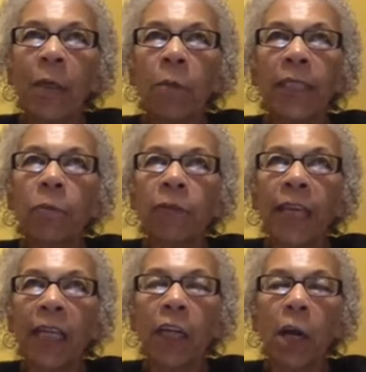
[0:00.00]
it was
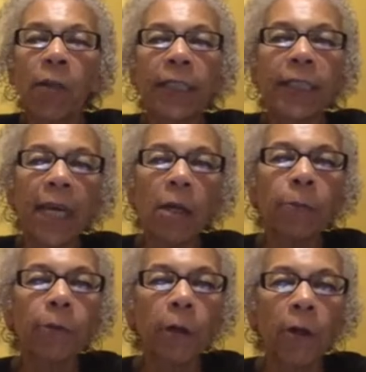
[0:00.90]
the
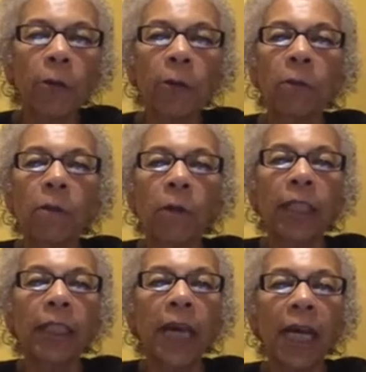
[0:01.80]
COINTELPRO
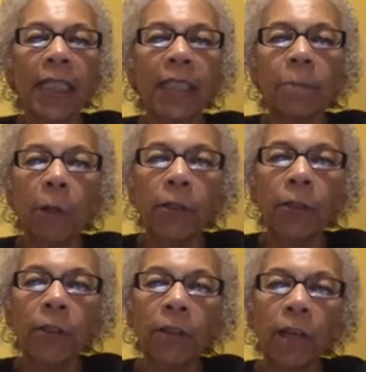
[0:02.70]
organized
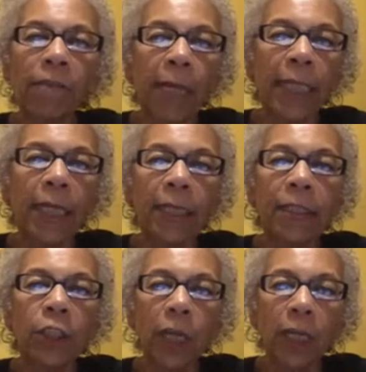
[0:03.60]
murder of my
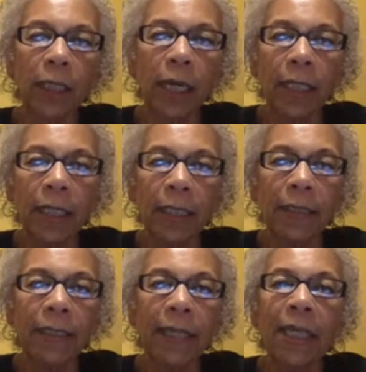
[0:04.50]
cousin John
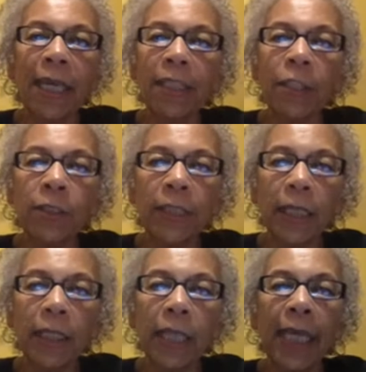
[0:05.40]
Huggins at
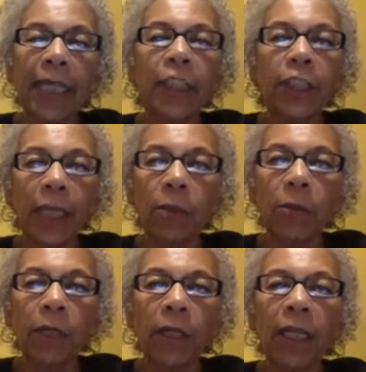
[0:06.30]
UCLA in
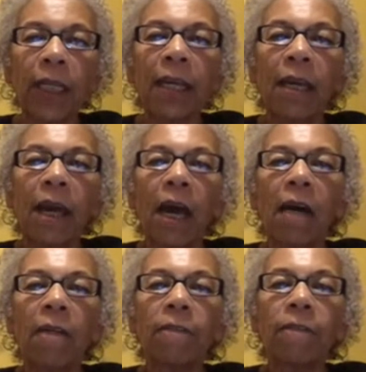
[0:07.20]
January
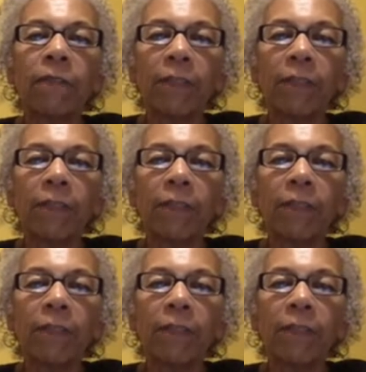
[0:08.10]
of